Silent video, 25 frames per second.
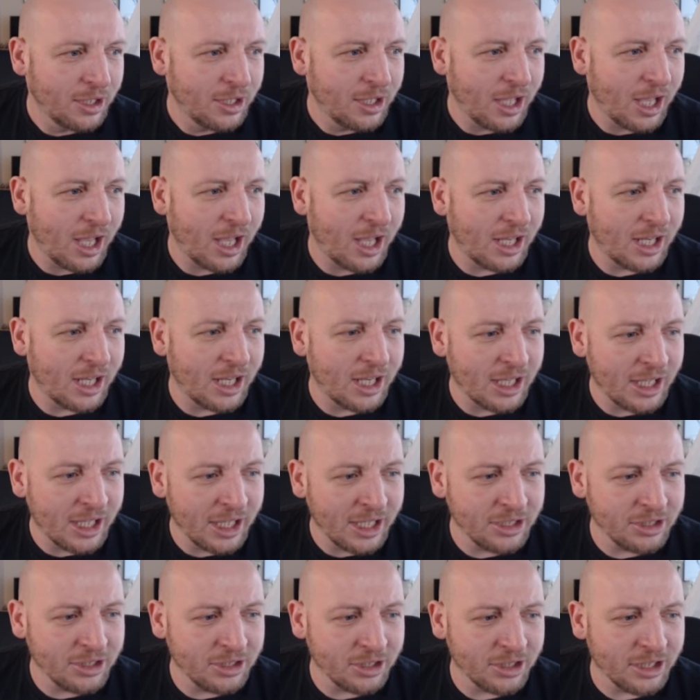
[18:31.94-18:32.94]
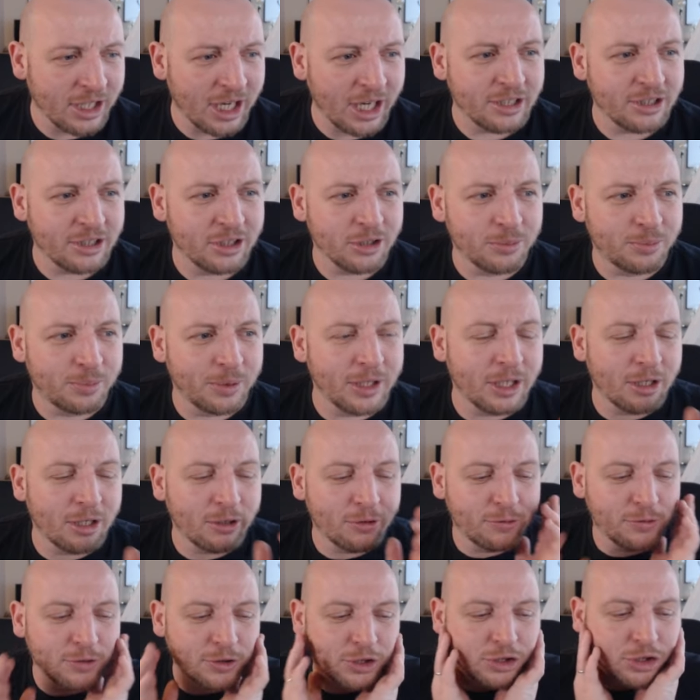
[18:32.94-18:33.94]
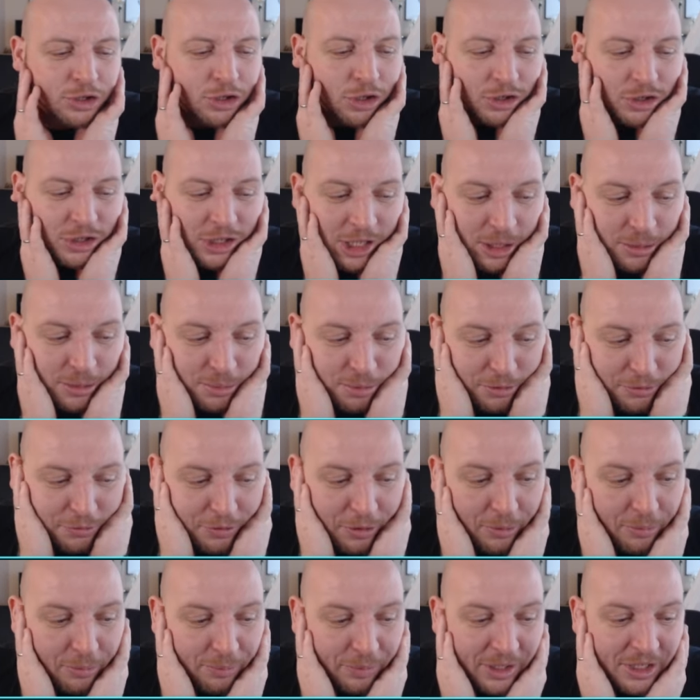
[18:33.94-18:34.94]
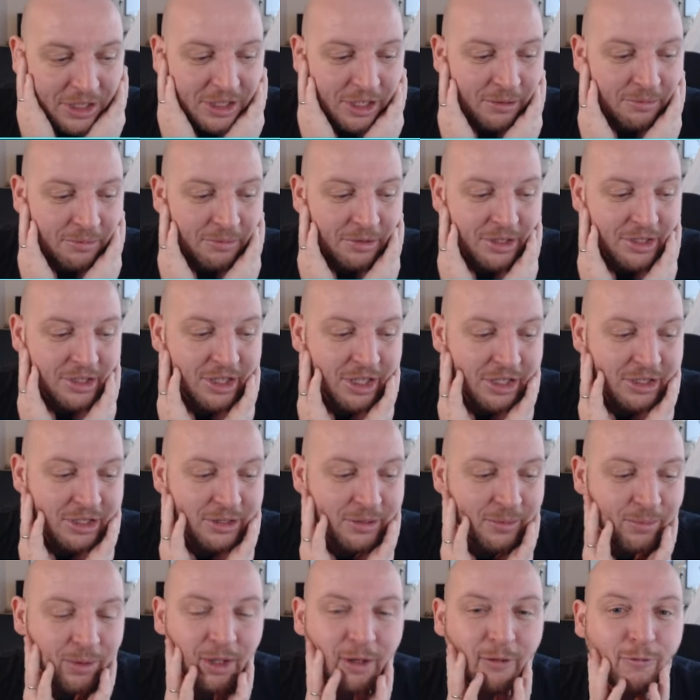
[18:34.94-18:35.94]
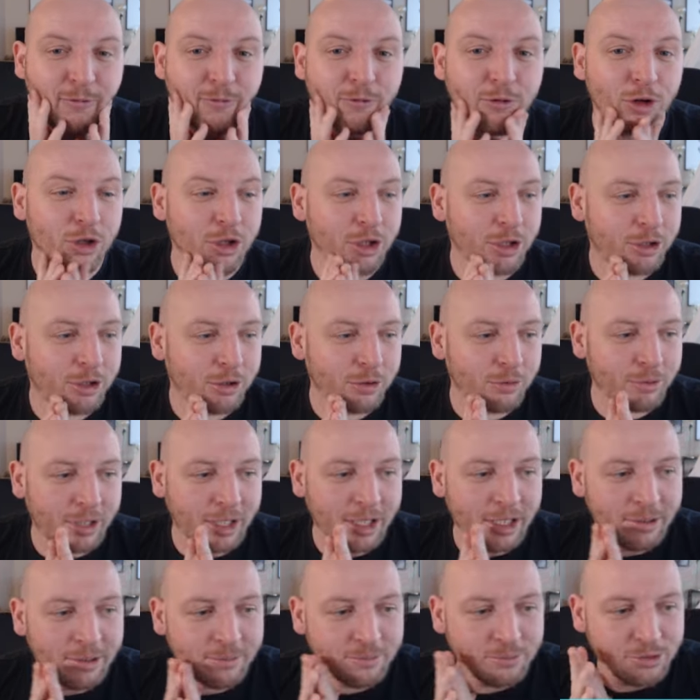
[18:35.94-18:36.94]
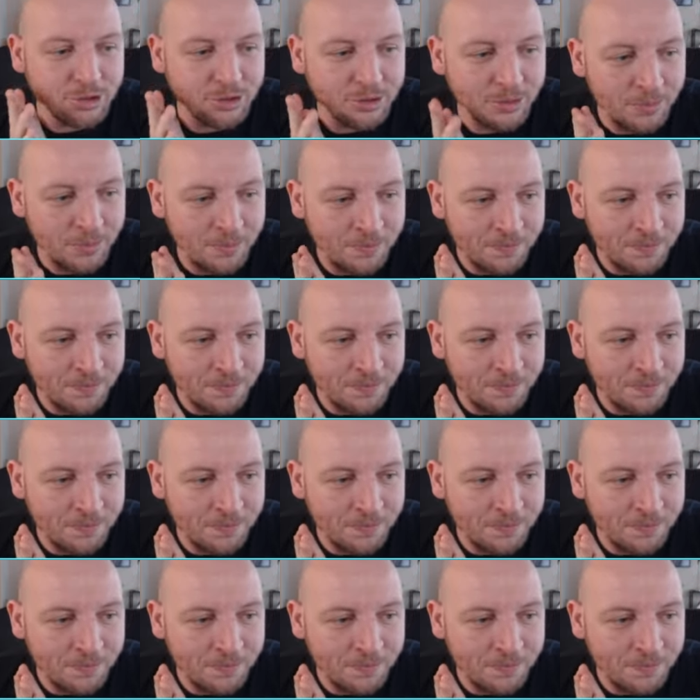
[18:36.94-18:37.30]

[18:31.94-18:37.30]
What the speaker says: Lingden ended up being our first choice keeper for our B team this season, playing 42 games.